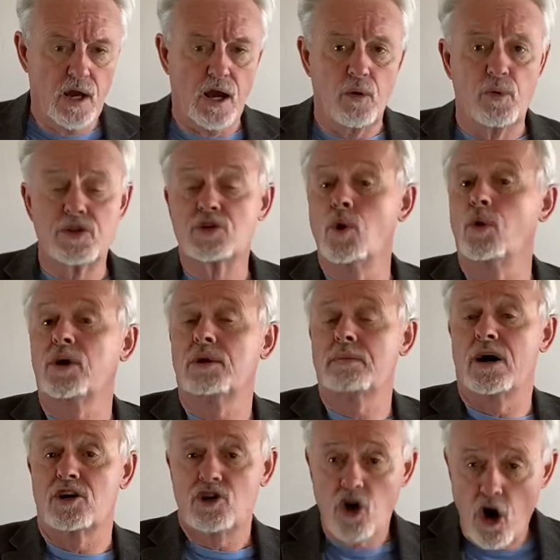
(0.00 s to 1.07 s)
we're talking
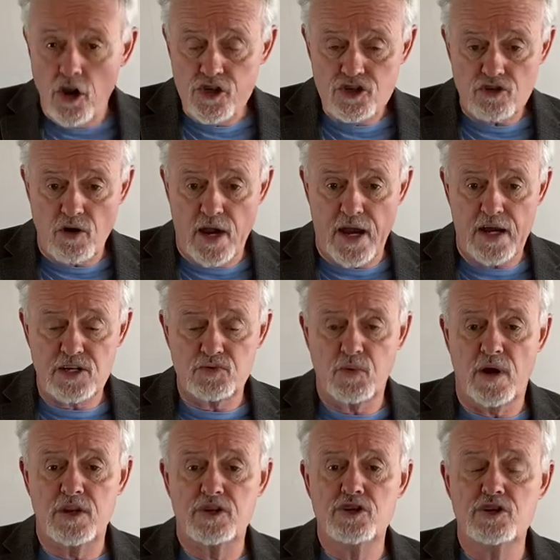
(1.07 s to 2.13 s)
about contracts
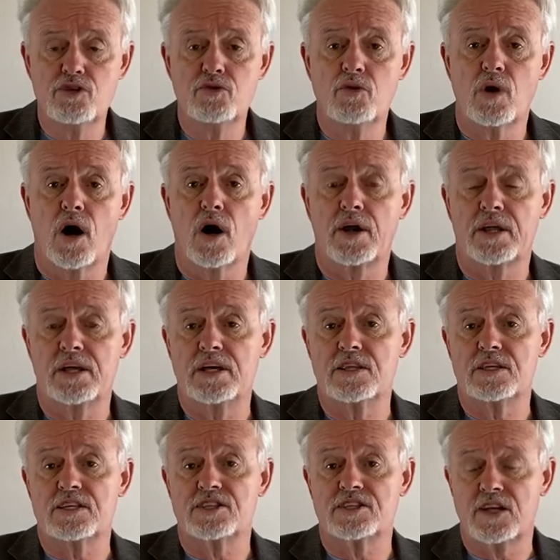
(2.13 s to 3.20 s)
when you are going to
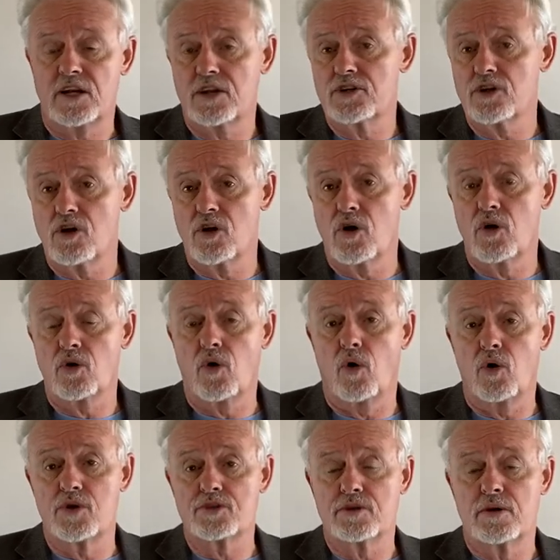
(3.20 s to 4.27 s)
either sell a dog
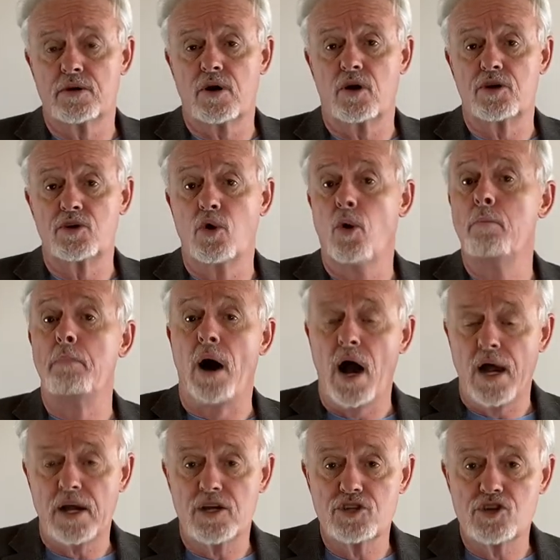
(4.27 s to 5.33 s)
or you're
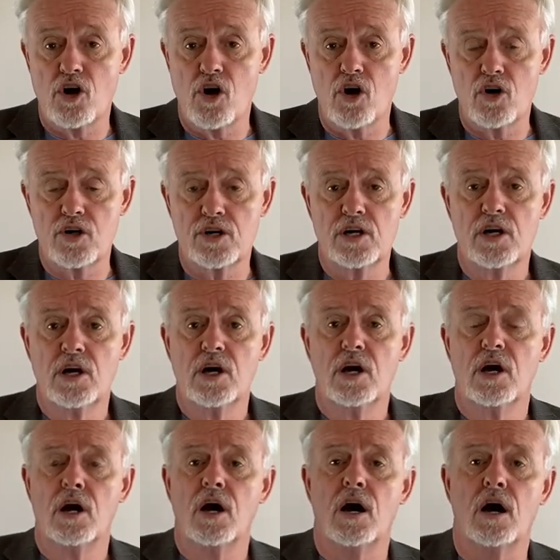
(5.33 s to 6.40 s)
buying a dog,
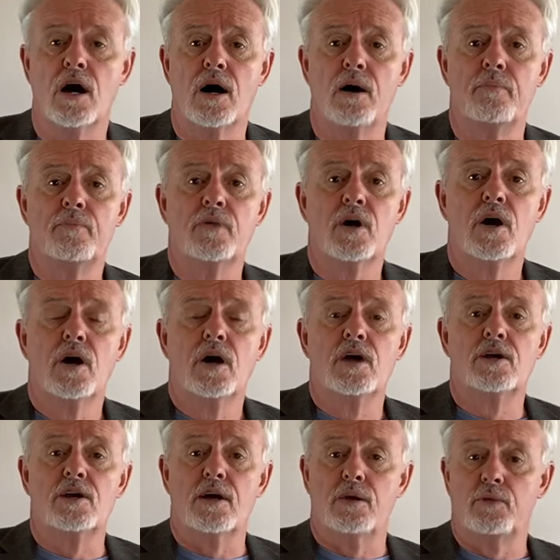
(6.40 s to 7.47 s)

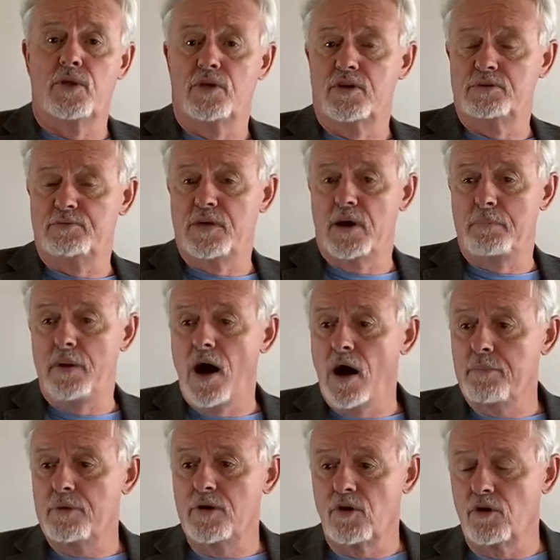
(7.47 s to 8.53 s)
whether it's be a
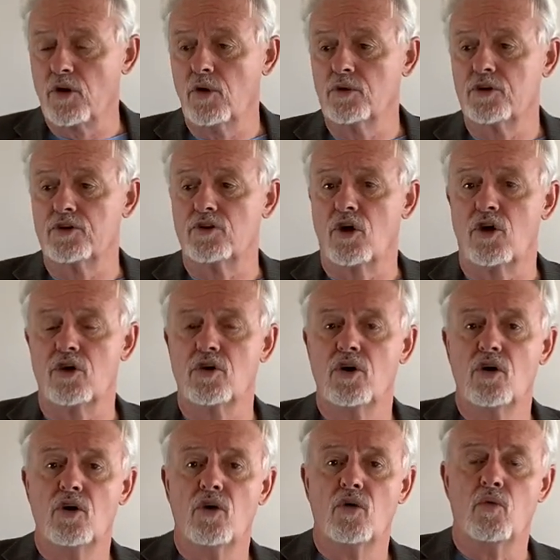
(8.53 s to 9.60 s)
puppy or an older dog.
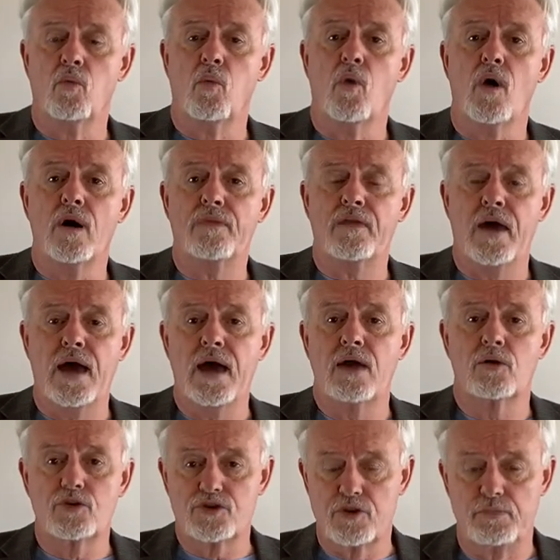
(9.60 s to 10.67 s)
What the
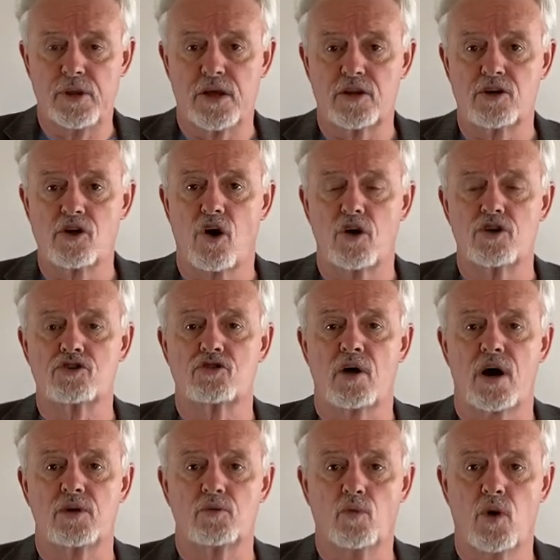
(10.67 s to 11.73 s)
hell should be in a
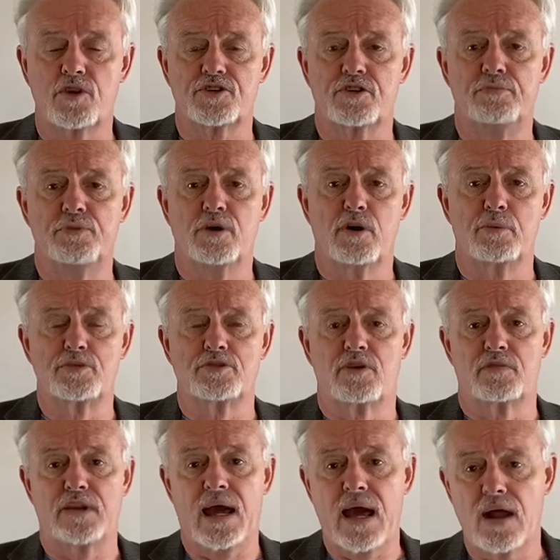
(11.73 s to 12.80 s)
contract? What's the purpose of
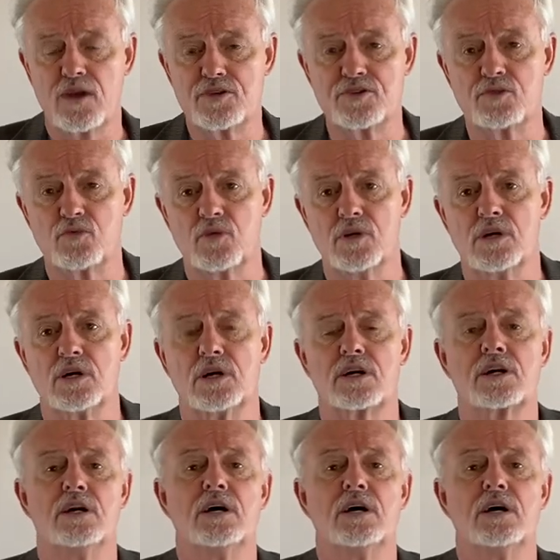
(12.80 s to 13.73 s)
it? How does it work?